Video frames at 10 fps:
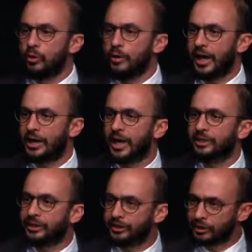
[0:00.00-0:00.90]
we
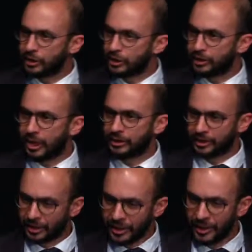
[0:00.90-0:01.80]
highlight that there is
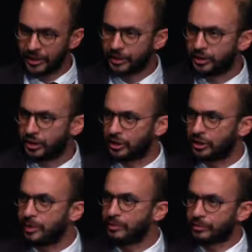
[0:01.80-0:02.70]
an e-health
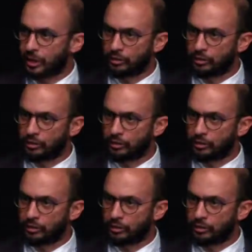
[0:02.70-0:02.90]
system